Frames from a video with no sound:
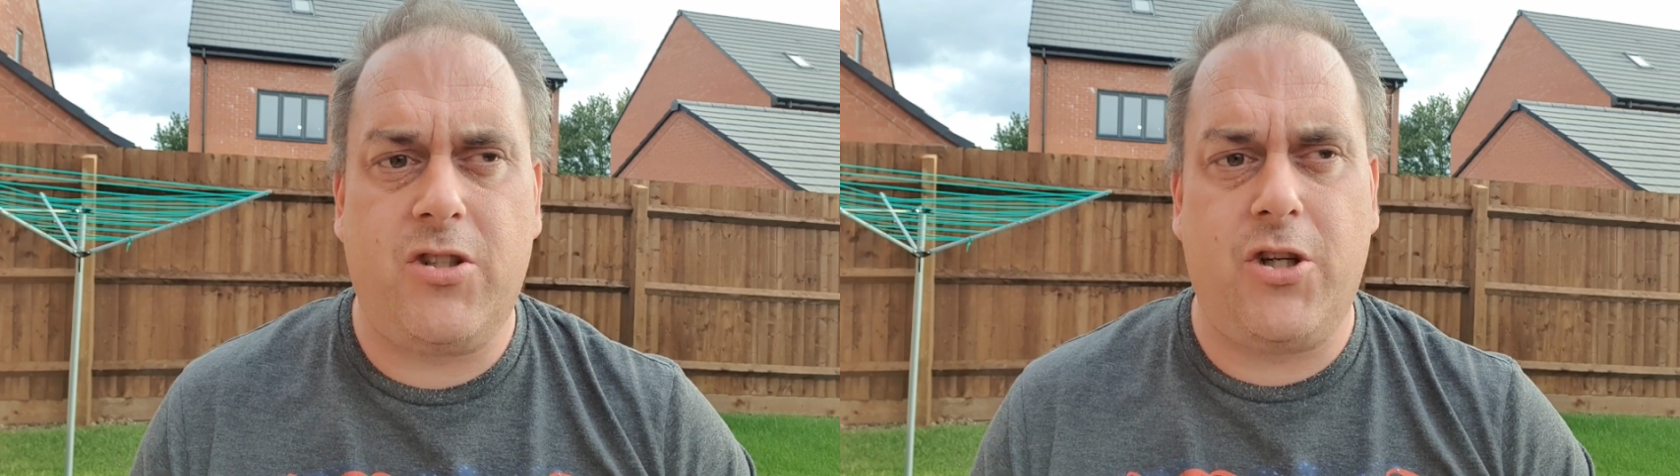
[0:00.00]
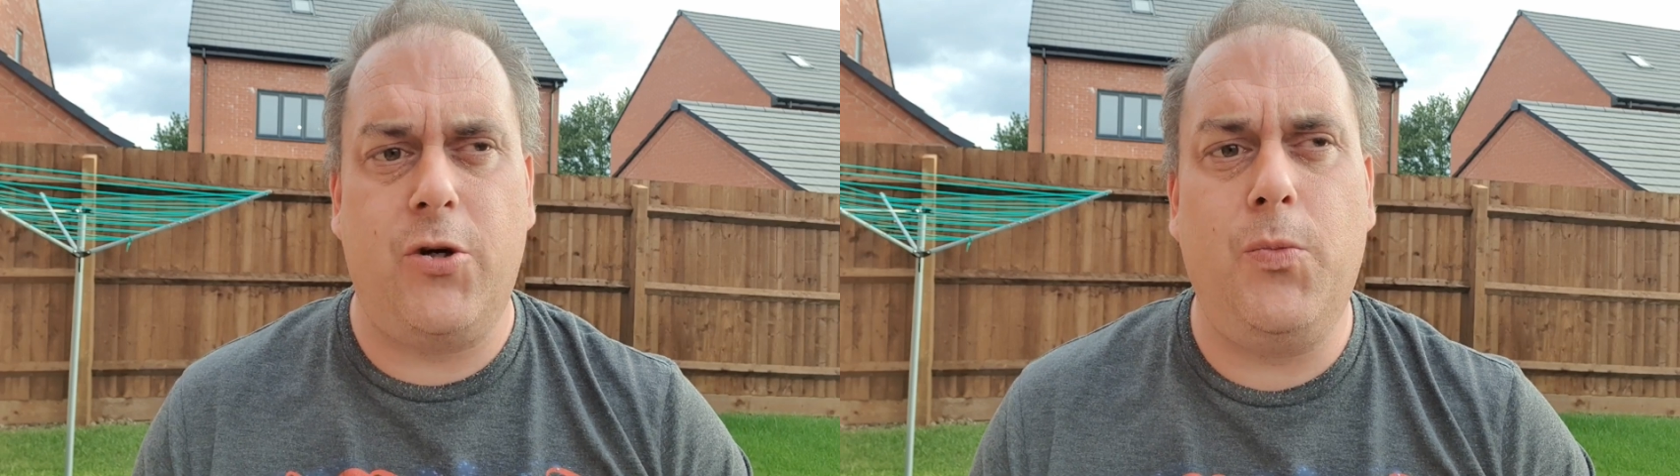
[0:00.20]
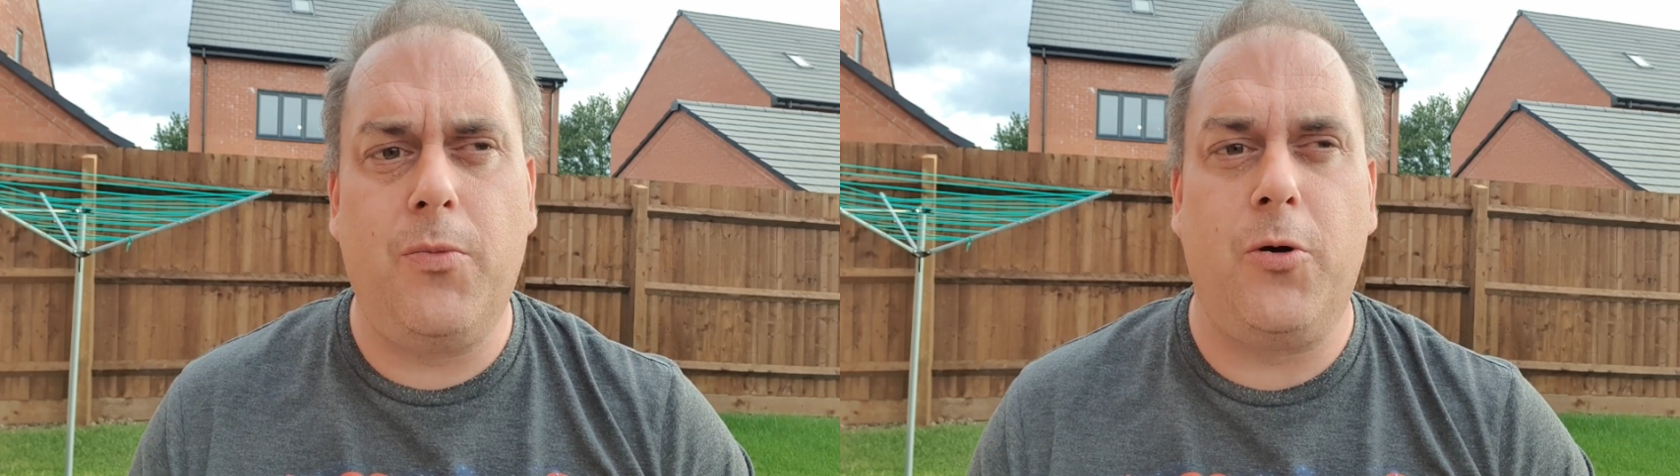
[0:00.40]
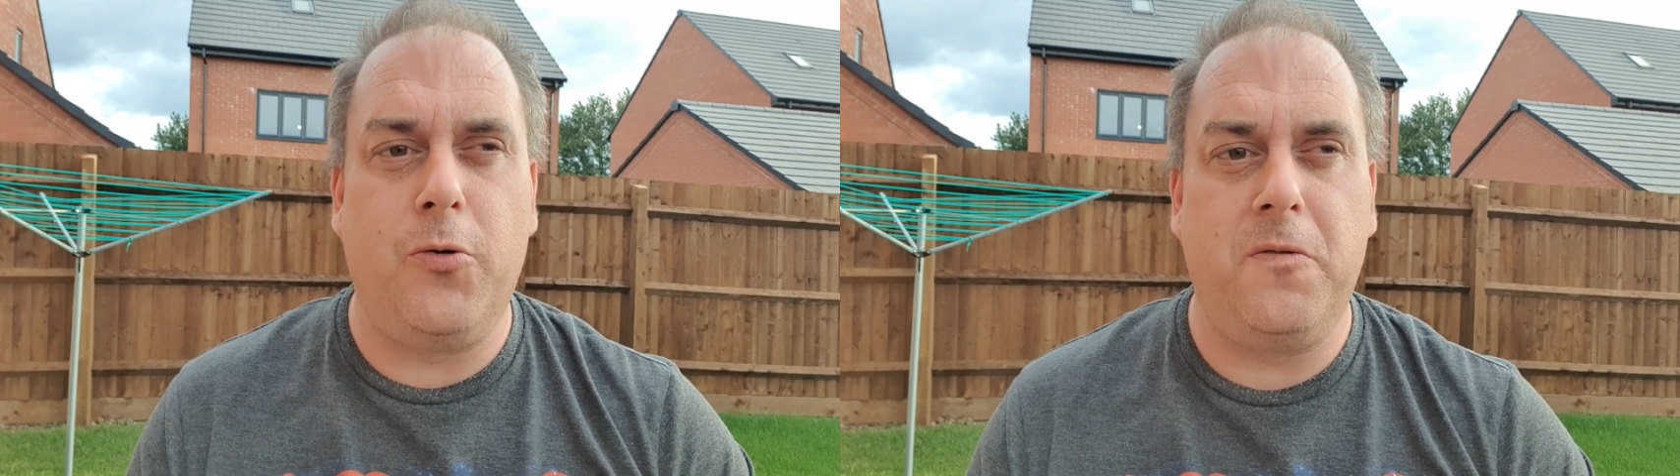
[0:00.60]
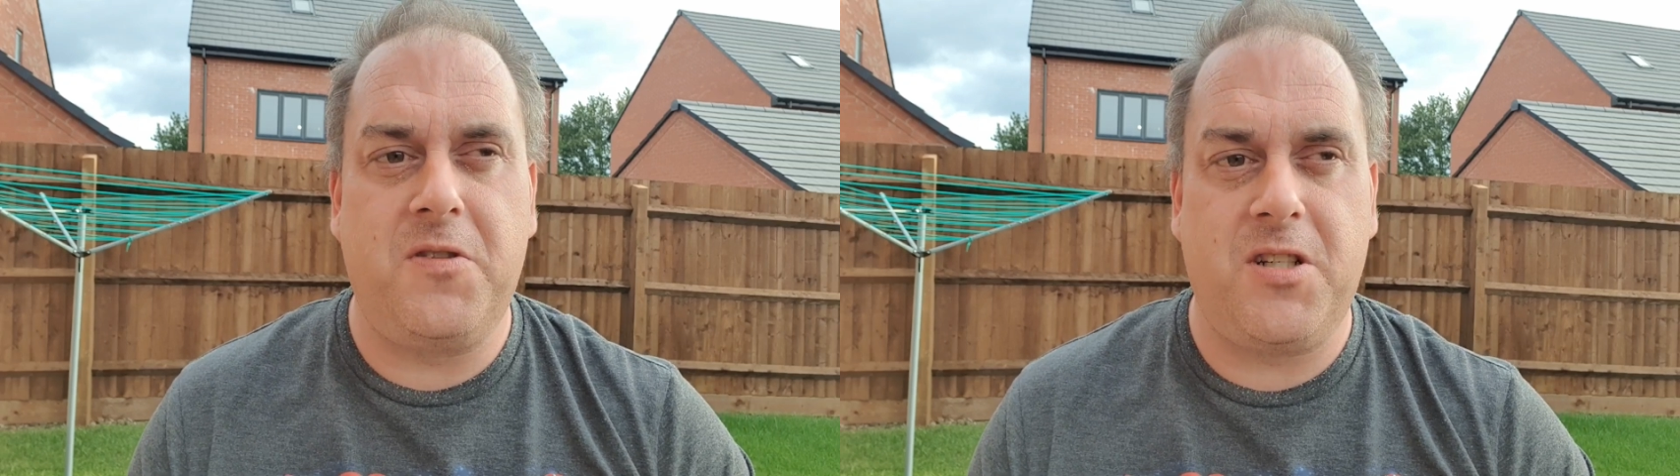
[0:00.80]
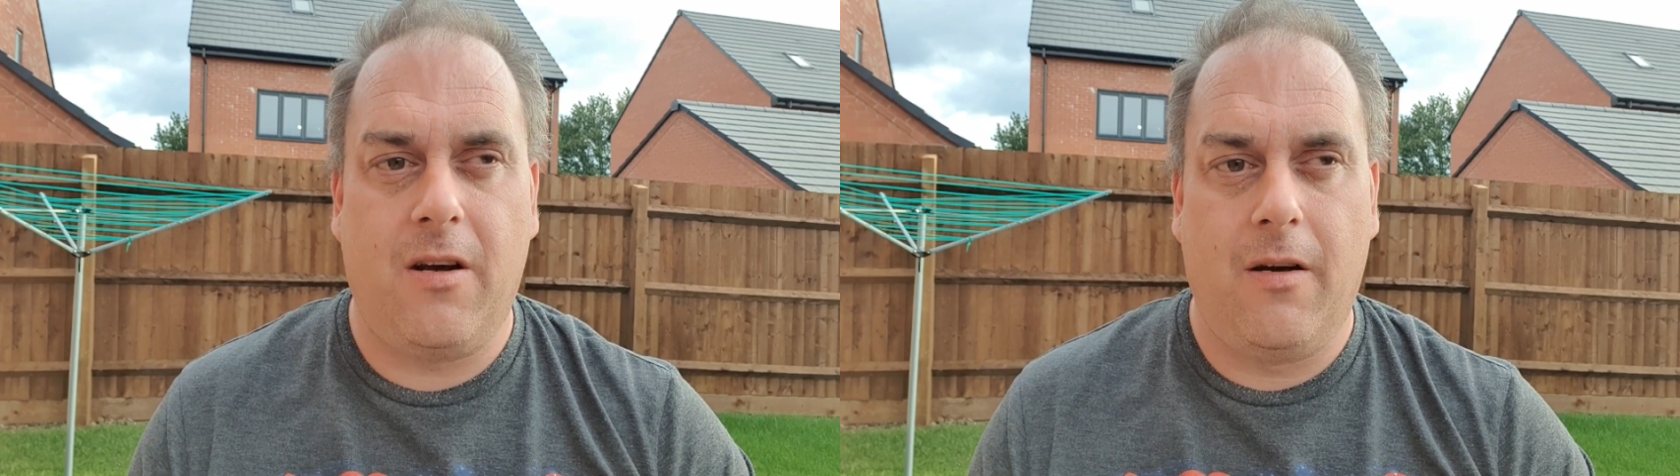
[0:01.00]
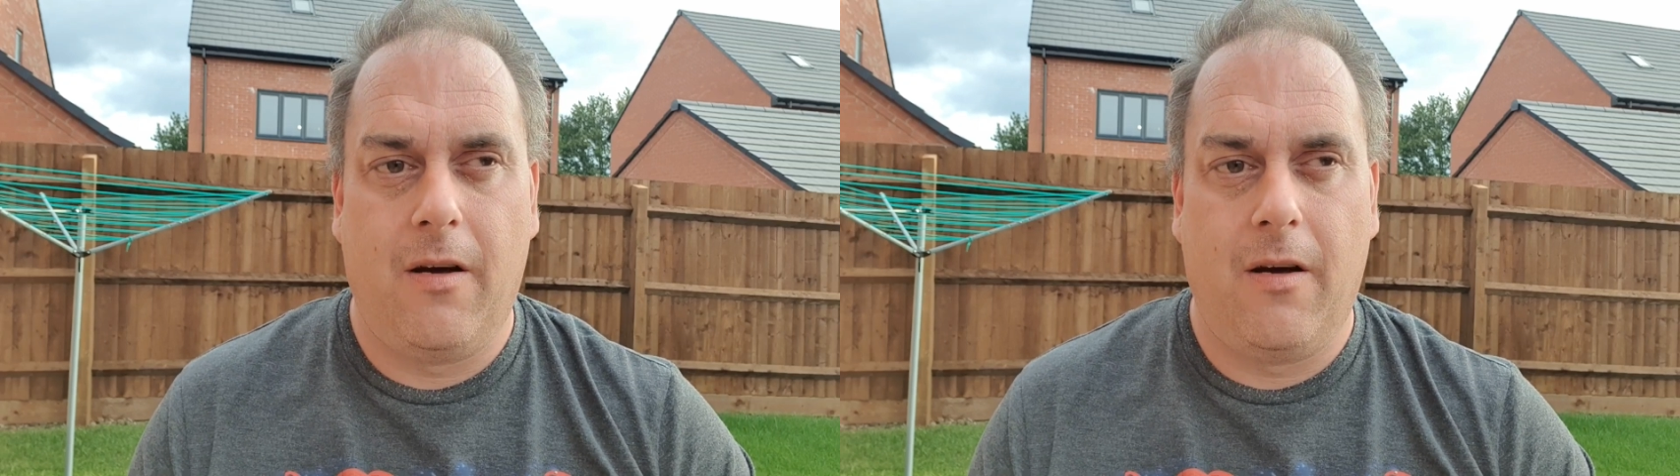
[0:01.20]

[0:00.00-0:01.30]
2 moves